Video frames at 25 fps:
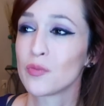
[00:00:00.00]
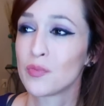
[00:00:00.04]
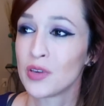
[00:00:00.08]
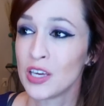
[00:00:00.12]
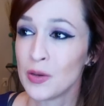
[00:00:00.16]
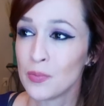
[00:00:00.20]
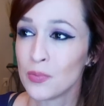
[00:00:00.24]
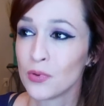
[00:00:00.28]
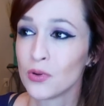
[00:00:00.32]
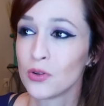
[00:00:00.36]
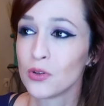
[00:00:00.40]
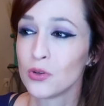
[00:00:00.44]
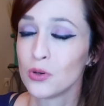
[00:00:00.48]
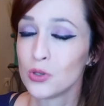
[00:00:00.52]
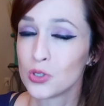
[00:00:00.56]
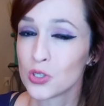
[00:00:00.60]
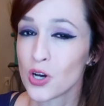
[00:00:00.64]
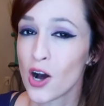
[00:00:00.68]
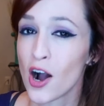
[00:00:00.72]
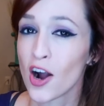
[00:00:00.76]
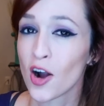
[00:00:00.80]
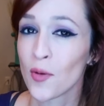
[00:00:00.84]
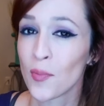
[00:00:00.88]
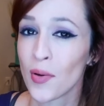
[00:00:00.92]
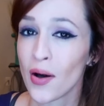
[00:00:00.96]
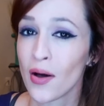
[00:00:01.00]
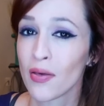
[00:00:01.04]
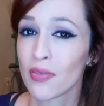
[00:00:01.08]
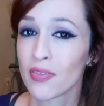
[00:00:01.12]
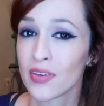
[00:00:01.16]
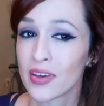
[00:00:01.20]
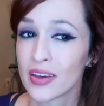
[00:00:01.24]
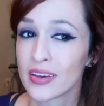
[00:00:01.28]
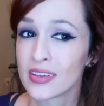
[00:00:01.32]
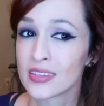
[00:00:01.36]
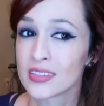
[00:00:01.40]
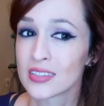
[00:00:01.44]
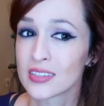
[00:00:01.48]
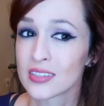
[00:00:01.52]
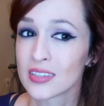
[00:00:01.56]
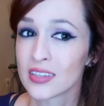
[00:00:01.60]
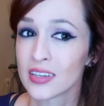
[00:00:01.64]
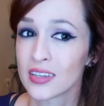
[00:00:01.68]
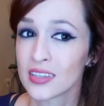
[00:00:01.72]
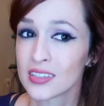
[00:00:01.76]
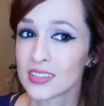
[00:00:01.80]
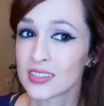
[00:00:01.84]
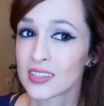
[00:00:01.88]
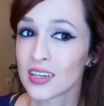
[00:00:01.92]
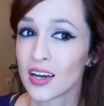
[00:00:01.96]
people who talk about things
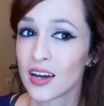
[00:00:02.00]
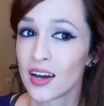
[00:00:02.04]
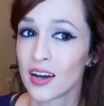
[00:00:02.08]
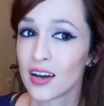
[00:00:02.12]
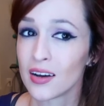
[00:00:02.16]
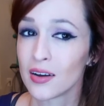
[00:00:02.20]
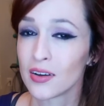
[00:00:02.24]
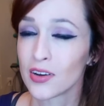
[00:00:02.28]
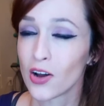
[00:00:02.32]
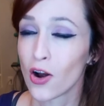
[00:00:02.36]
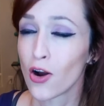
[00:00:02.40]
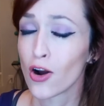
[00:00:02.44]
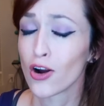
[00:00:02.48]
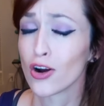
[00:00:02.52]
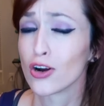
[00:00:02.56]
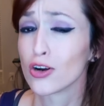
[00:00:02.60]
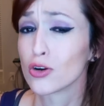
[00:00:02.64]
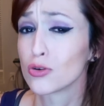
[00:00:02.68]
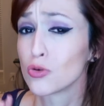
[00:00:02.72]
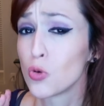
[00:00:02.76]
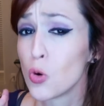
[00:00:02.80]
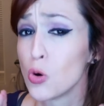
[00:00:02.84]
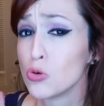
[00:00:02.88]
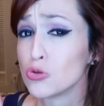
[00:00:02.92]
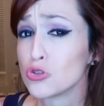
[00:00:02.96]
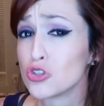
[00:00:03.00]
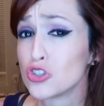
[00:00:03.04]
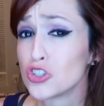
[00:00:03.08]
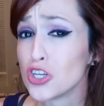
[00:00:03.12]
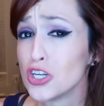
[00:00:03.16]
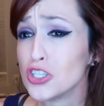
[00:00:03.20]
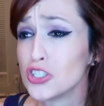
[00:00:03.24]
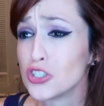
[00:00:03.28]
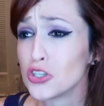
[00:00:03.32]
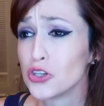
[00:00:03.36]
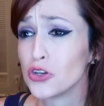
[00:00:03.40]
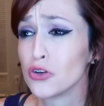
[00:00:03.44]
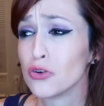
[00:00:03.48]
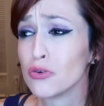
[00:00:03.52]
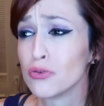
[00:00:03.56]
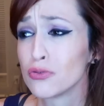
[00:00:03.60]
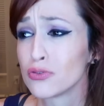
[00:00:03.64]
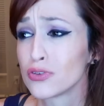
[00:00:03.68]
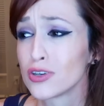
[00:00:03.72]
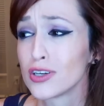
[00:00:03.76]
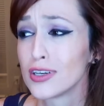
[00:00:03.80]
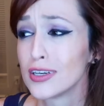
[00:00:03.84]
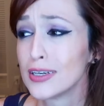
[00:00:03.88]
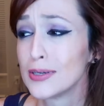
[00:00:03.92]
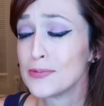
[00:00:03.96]
that are, quote,
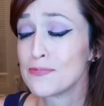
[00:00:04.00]
sensitive,